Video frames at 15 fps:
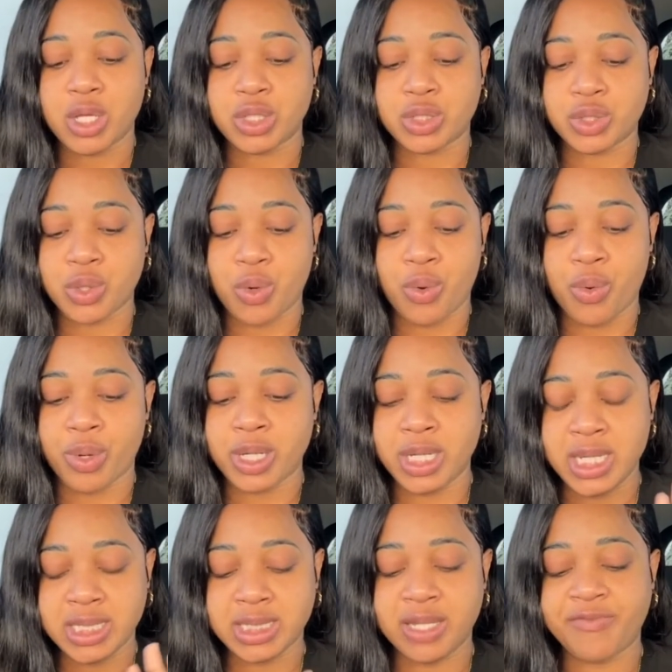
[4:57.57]
So
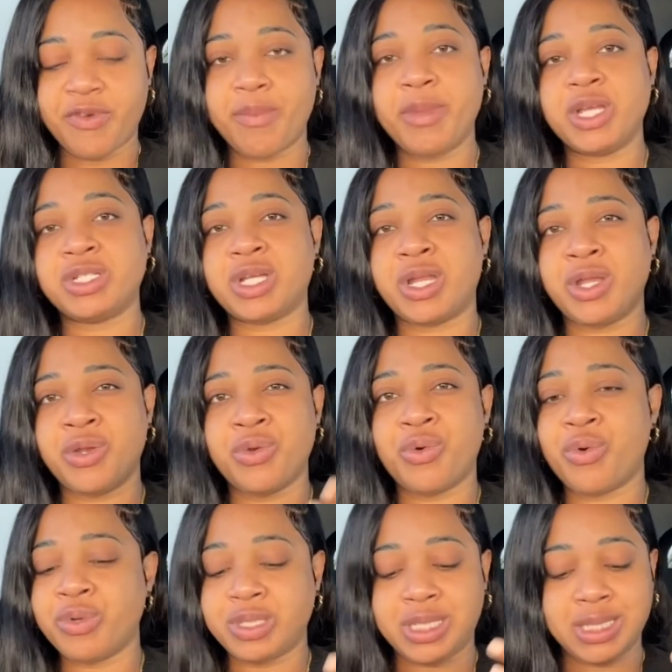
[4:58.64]
these information, you
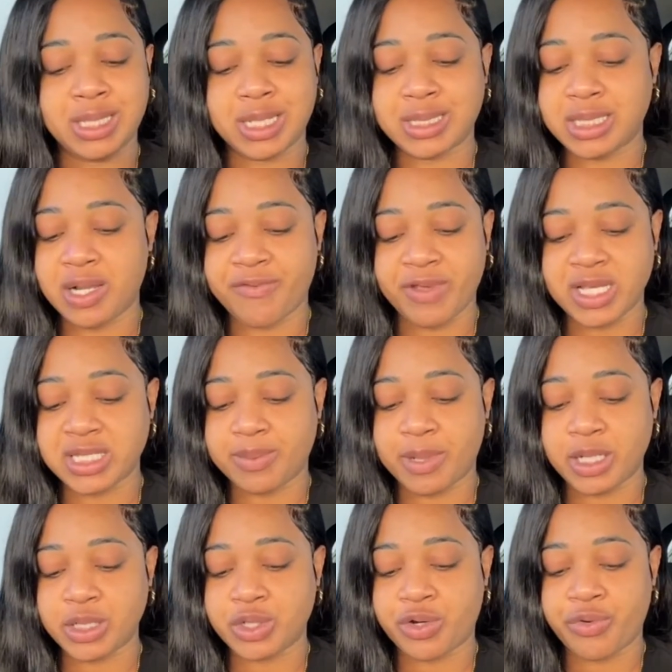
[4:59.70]
know, these are
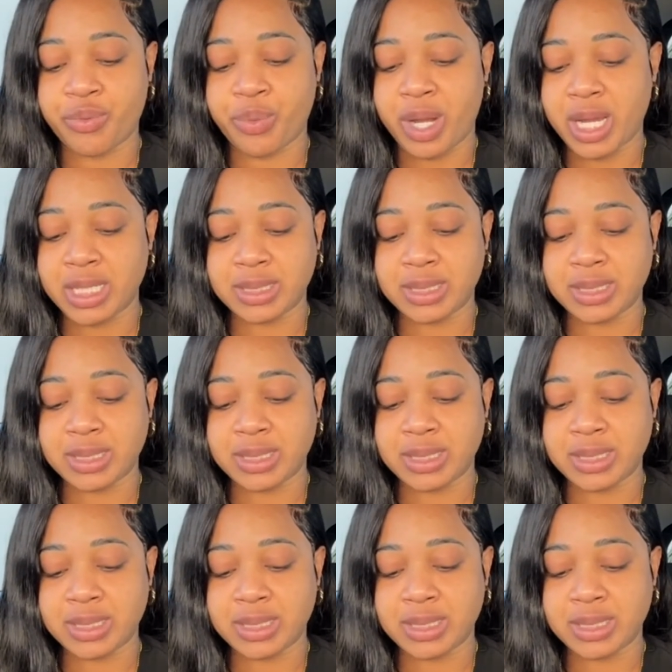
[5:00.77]
self-explanatory.